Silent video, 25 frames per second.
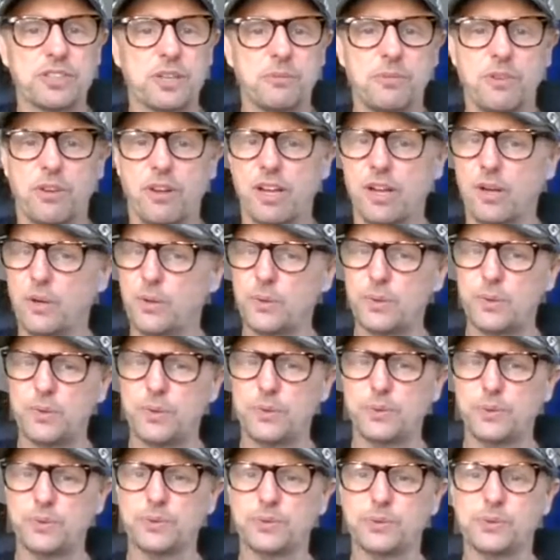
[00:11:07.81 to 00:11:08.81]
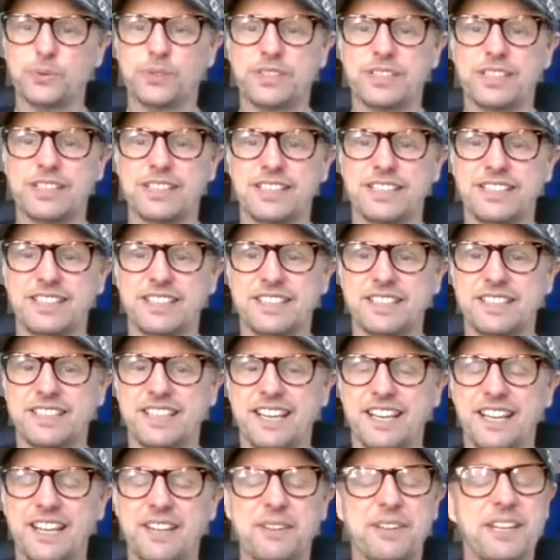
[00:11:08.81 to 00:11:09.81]
and I'm like, oh,
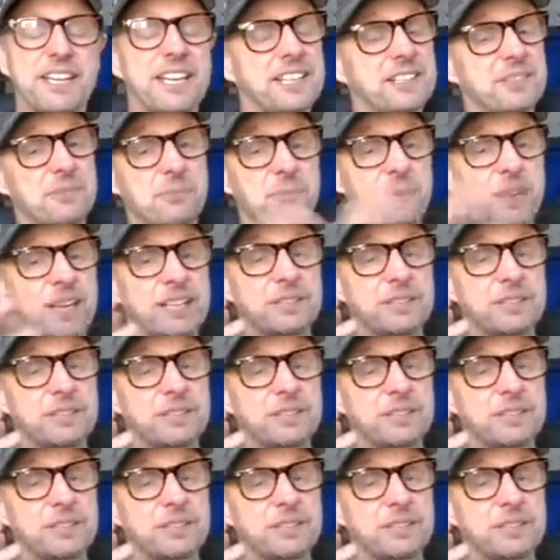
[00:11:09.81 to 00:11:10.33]
that's